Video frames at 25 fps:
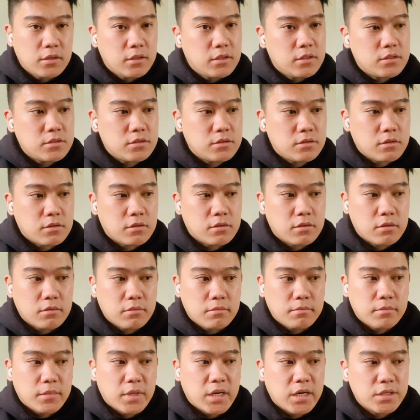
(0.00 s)
so
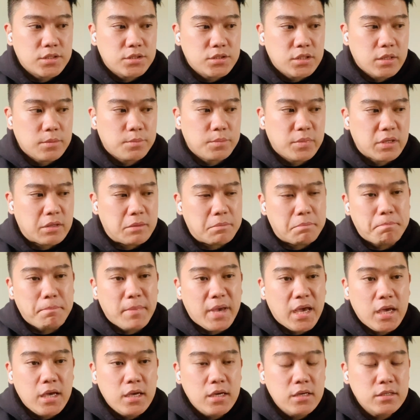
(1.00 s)
March, April,
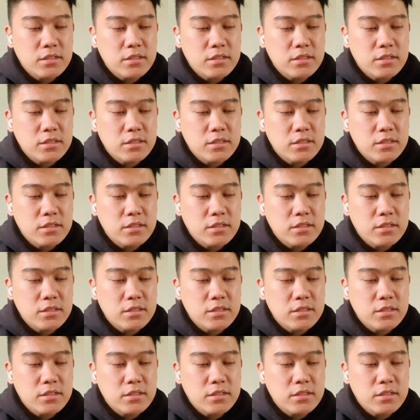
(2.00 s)
May,